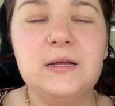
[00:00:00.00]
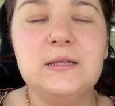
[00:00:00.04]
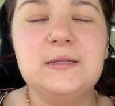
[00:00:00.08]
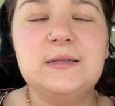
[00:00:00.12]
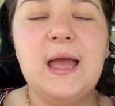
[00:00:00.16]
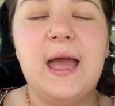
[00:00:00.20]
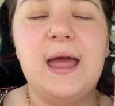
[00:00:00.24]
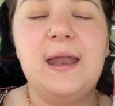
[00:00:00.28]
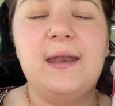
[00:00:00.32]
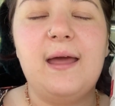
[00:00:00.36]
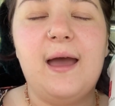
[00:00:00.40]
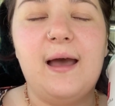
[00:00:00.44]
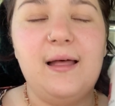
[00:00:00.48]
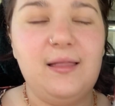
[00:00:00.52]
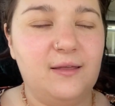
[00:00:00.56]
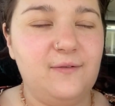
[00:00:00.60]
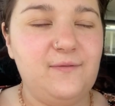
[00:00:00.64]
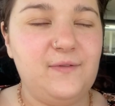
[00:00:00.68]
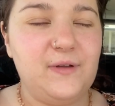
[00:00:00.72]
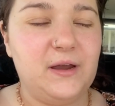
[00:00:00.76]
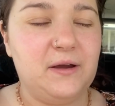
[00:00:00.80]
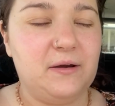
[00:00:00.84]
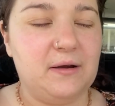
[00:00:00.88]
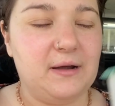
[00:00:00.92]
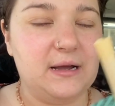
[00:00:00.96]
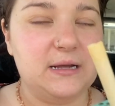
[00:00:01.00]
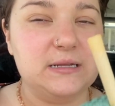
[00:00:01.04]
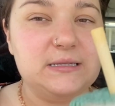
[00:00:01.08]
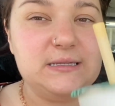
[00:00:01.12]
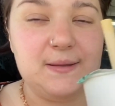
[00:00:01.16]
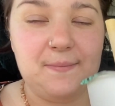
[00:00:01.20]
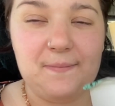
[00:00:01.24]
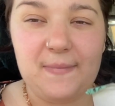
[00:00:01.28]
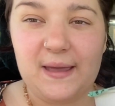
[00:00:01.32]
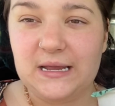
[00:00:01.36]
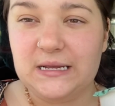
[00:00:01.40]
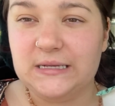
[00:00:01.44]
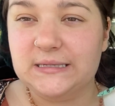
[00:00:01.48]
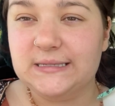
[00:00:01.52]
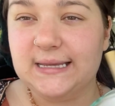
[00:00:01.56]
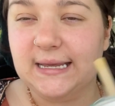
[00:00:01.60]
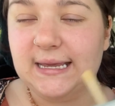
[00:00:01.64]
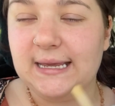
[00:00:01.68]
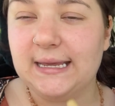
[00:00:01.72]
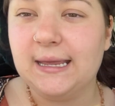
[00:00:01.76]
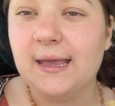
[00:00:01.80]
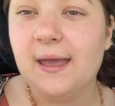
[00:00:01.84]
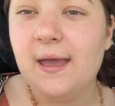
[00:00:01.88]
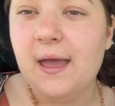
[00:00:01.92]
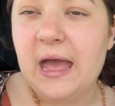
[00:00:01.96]
and aloe vera. It's
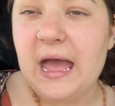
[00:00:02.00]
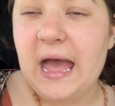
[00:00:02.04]
amazing.